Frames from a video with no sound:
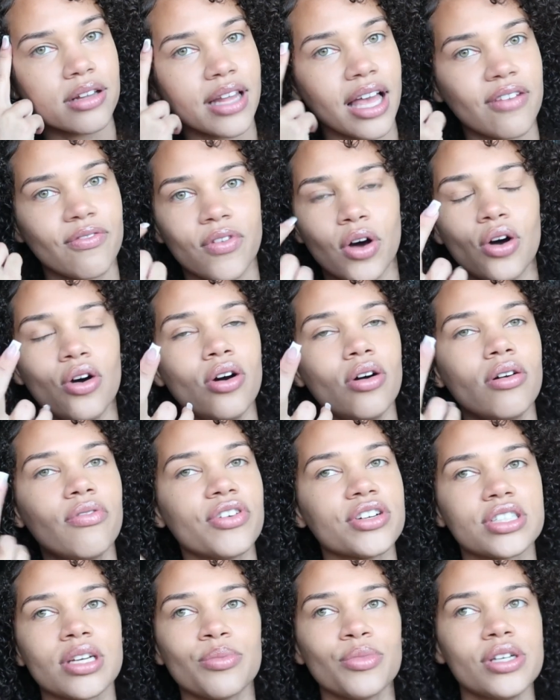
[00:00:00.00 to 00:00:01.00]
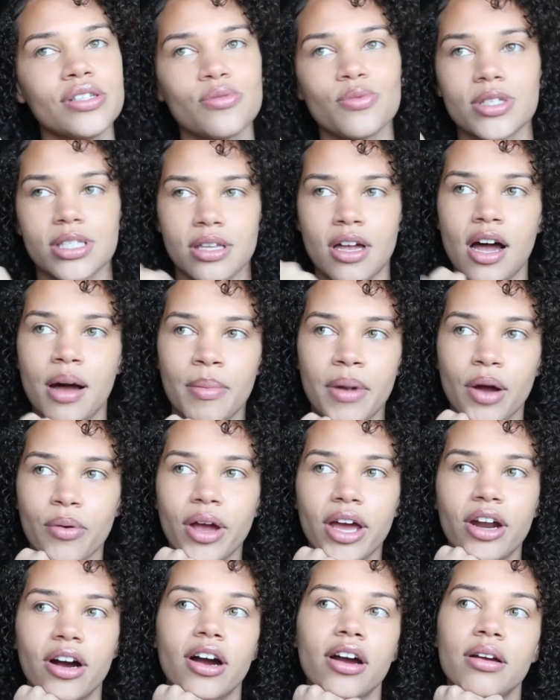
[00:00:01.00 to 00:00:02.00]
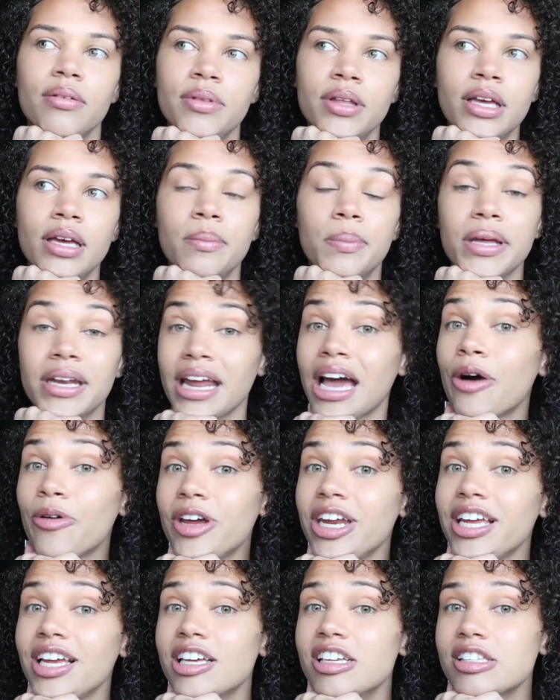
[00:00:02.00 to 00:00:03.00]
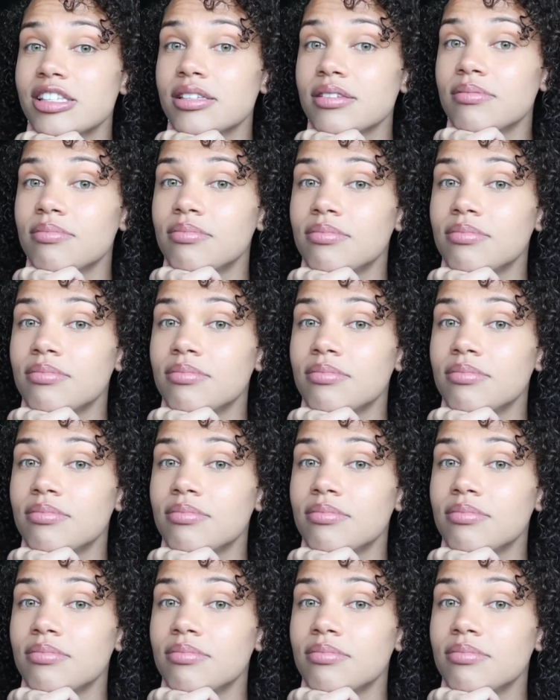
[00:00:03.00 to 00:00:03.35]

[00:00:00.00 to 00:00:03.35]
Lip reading: Like Vogue for some reason was not on my radar, but now it is.